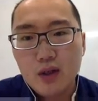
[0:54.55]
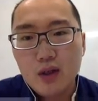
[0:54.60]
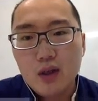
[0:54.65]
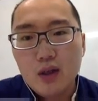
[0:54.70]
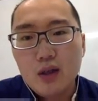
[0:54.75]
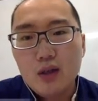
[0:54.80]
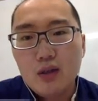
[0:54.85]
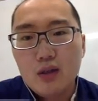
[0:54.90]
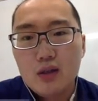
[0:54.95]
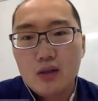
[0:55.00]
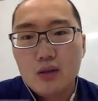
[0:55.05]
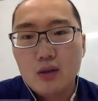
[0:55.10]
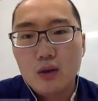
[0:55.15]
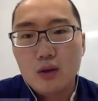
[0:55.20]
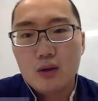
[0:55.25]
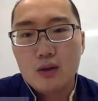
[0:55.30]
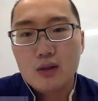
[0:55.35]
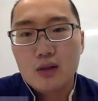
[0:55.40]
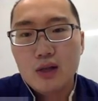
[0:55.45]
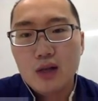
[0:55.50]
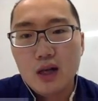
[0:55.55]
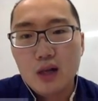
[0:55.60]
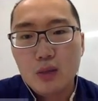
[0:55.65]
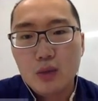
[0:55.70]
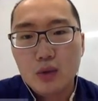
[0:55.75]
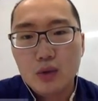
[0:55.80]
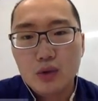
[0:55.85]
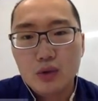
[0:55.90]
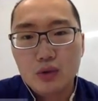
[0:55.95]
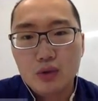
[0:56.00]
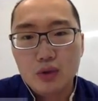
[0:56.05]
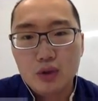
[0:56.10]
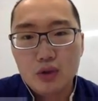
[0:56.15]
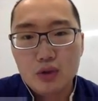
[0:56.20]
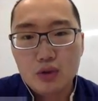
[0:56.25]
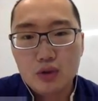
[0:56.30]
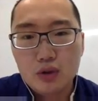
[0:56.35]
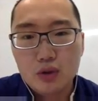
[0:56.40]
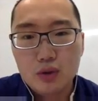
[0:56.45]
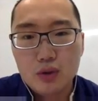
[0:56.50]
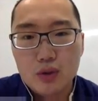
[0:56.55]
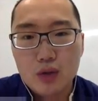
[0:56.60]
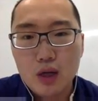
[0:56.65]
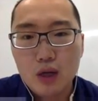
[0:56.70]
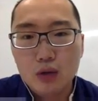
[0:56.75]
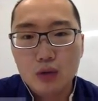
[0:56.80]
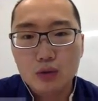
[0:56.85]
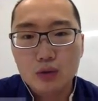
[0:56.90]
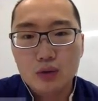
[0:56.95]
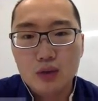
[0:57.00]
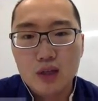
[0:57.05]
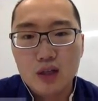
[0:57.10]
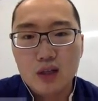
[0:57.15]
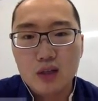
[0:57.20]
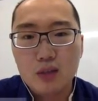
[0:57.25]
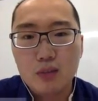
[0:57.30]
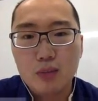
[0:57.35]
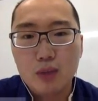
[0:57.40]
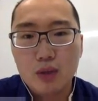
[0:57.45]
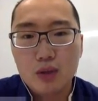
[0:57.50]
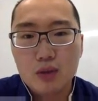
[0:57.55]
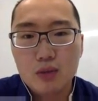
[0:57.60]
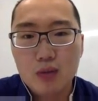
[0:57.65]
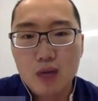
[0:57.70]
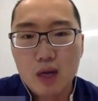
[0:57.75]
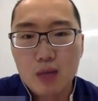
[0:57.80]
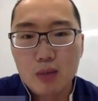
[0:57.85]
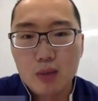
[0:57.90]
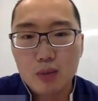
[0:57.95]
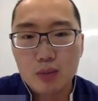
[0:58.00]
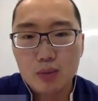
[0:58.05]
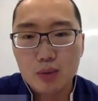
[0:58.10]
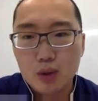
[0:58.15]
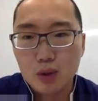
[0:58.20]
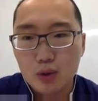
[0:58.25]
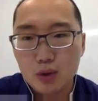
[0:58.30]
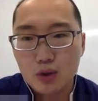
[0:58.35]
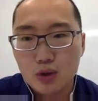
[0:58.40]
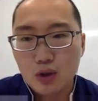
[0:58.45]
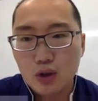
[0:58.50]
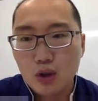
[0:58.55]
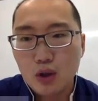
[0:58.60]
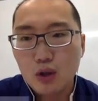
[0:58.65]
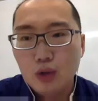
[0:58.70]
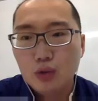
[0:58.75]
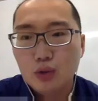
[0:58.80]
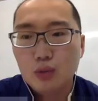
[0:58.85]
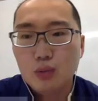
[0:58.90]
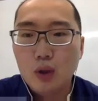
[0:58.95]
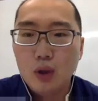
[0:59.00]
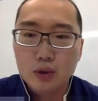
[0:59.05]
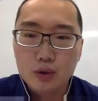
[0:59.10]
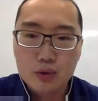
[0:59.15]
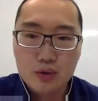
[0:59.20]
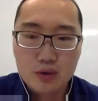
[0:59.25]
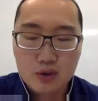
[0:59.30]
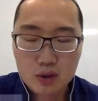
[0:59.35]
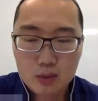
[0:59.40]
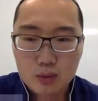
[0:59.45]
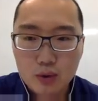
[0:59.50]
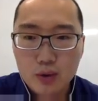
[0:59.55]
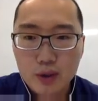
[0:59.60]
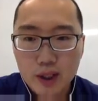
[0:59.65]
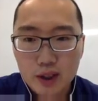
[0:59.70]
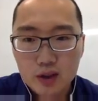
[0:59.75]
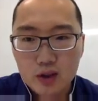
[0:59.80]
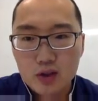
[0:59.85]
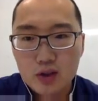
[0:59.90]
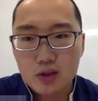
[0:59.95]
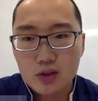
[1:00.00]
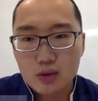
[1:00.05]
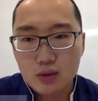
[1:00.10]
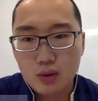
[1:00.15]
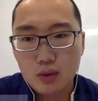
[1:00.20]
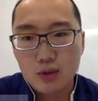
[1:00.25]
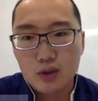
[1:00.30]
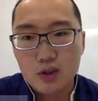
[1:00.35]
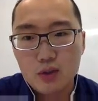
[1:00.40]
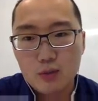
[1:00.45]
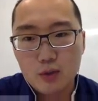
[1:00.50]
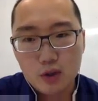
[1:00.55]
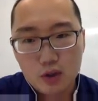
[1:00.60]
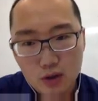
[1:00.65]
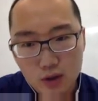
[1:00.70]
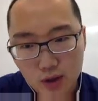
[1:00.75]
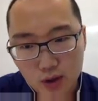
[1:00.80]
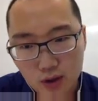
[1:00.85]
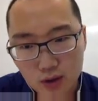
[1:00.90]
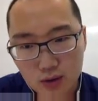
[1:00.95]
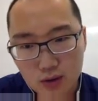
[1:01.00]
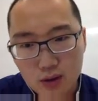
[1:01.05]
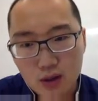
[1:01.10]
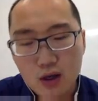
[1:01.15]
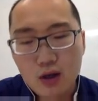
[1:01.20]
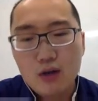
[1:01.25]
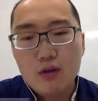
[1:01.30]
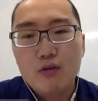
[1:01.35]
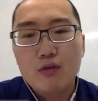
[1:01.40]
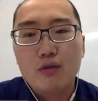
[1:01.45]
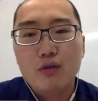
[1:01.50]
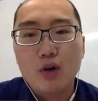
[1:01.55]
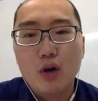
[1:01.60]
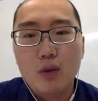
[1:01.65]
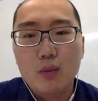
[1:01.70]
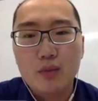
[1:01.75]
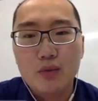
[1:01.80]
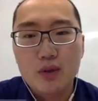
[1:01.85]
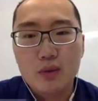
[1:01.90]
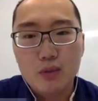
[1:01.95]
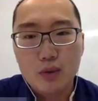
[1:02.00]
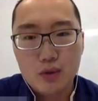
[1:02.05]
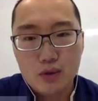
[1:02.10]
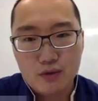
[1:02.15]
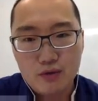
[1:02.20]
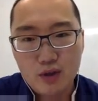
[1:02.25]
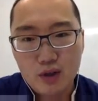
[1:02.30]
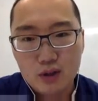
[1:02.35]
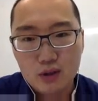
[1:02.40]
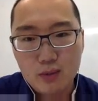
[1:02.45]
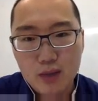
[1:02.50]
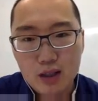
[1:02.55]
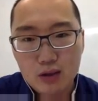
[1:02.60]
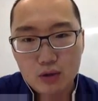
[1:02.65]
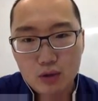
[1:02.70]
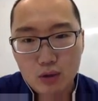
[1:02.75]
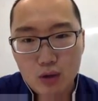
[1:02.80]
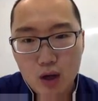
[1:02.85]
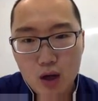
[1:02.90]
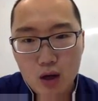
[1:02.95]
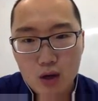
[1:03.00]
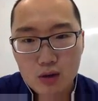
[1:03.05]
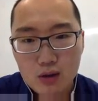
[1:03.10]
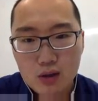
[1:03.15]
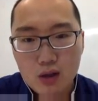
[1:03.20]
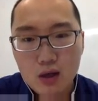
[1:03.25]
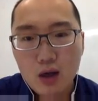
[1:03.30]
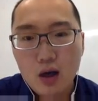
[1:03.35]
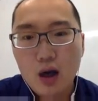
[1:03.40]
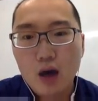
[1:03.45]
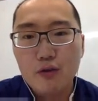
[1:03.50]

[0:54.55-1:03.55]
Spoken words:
In this course, I'm going to introduce how to take a bottom-up approach to model thermal energy storage materials from the most fundamental laws of